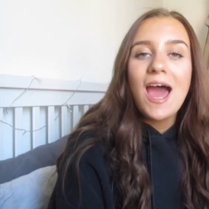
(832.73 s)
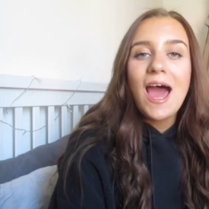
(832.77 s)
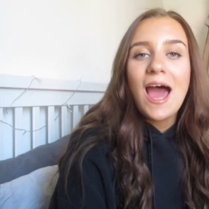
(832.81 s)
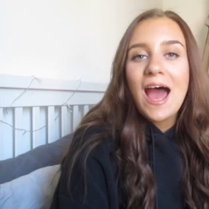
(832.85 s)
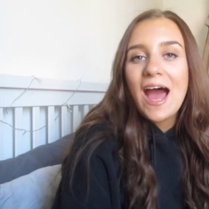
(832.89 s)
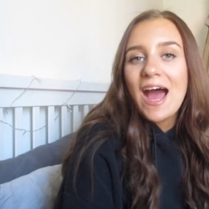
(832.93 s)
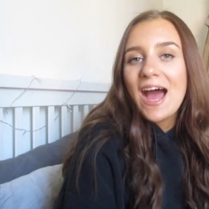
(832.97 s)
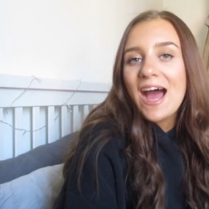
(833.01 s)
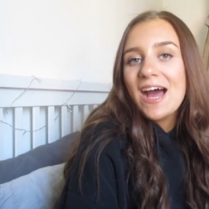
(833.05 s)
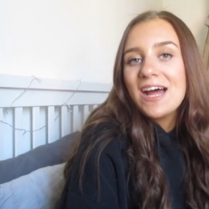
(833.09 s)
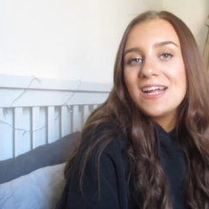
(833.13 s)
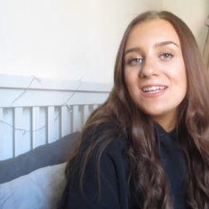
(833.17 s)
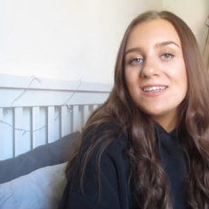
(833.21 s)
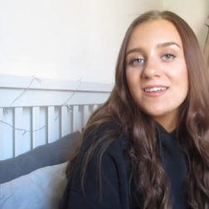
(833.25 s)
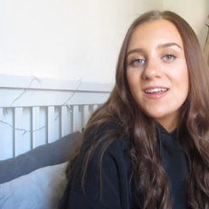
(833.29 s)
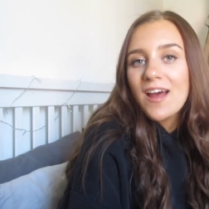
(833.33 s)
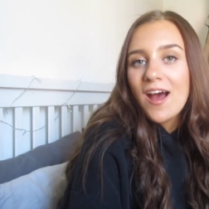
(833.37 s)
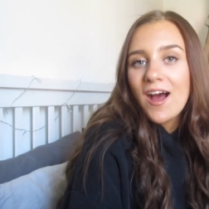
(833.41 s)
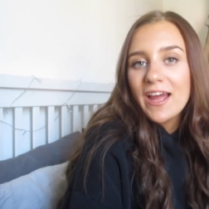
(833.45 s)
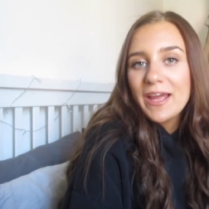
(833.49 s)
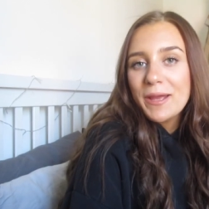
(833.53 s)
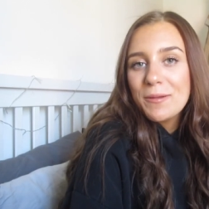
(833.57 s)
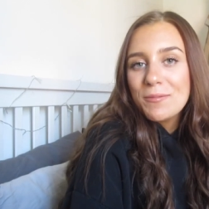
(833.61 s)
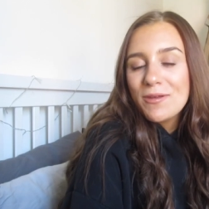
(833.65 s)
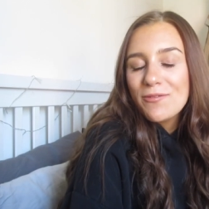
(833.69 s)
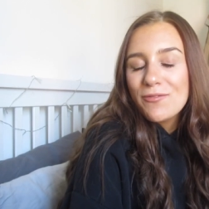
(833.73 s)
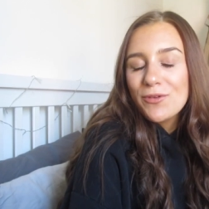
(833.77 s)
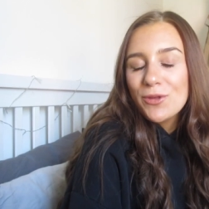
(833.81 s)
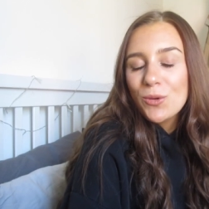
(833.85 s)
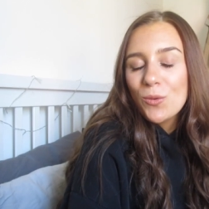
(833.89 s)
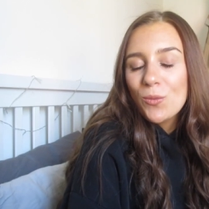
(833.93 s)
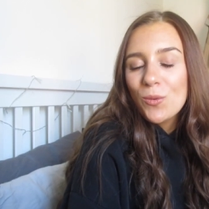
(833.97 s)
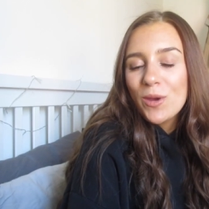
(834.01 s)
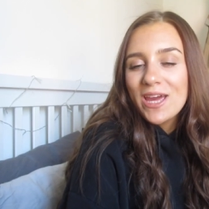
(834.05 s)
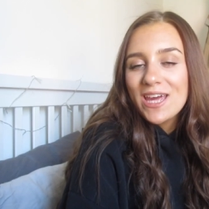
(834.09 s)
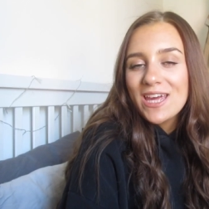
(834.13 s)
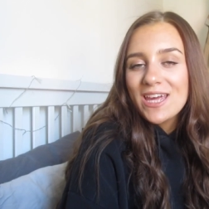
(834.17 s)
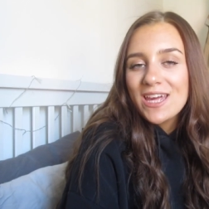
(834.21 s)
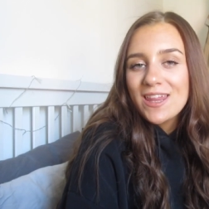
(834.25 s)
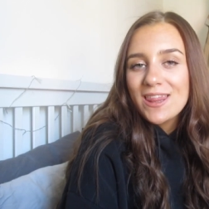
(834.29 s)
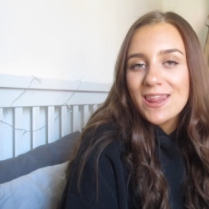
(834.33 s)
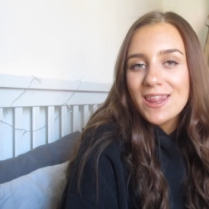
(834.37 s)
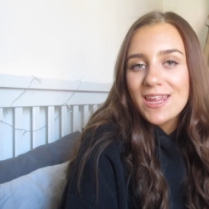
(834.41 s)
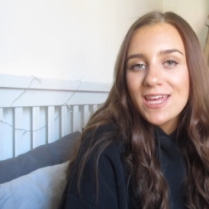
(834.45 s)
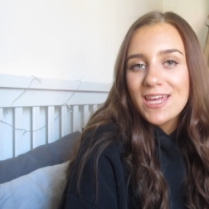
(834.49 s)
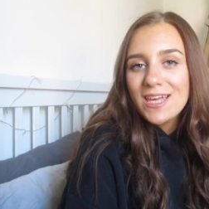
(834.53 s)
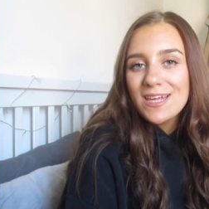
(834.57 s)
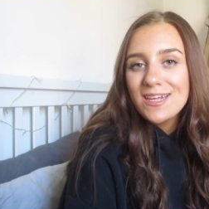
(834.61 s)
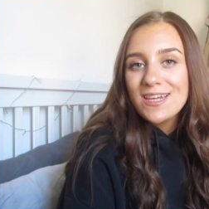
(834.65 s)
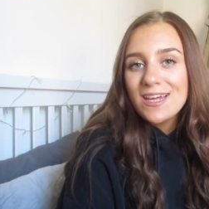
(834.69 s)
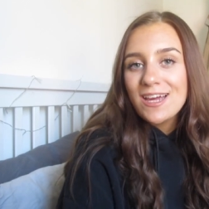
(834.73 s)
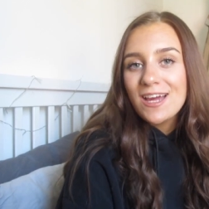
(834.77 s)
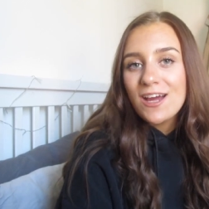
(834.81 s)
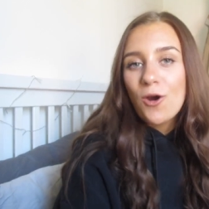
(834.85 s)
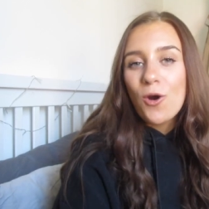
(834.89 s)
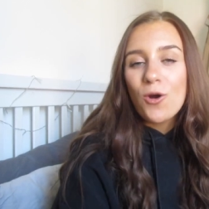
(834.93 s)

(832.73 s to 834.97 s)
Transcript: and I am giving away the